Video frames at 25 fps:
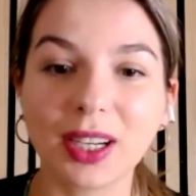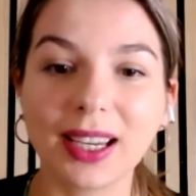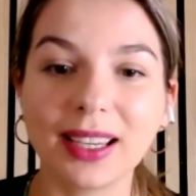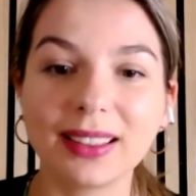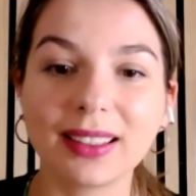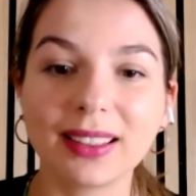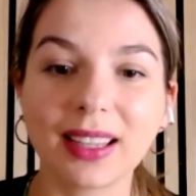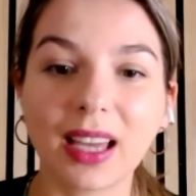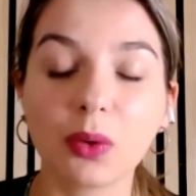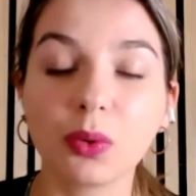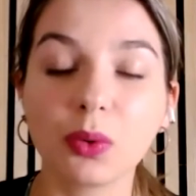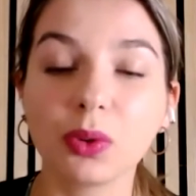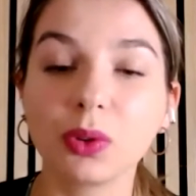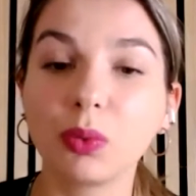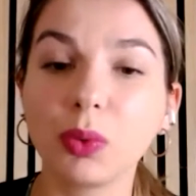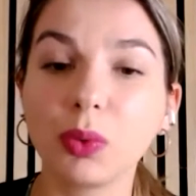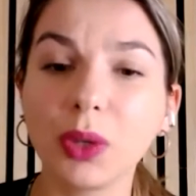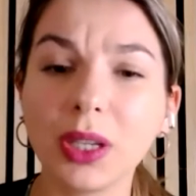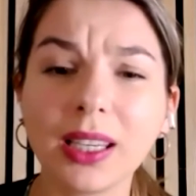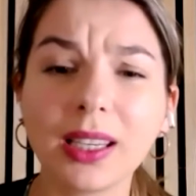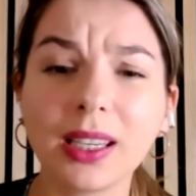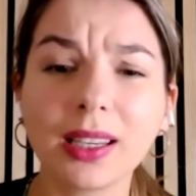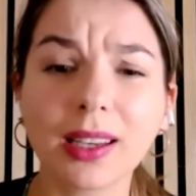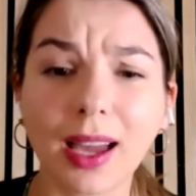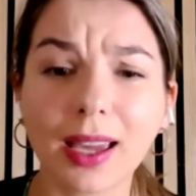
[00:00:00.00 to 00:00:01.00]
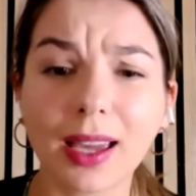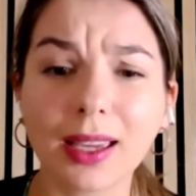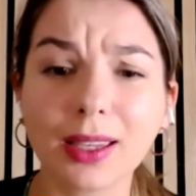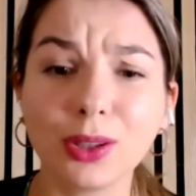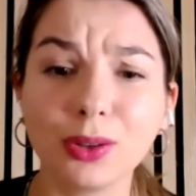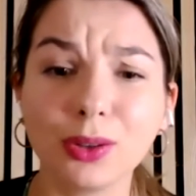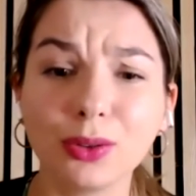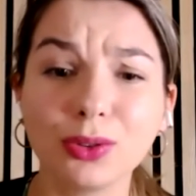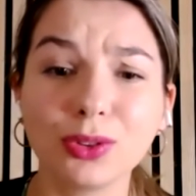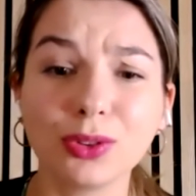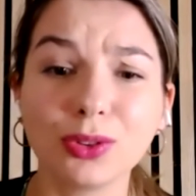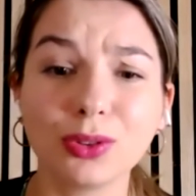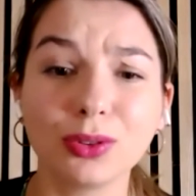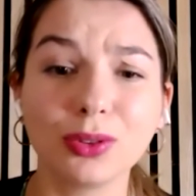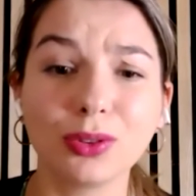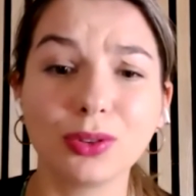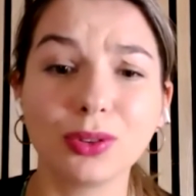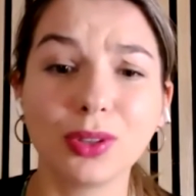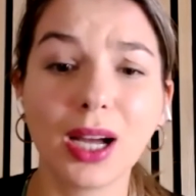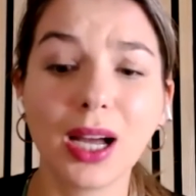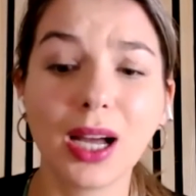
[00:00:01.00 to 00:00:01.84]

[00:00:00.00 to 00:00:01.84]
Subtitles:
and I would really like you to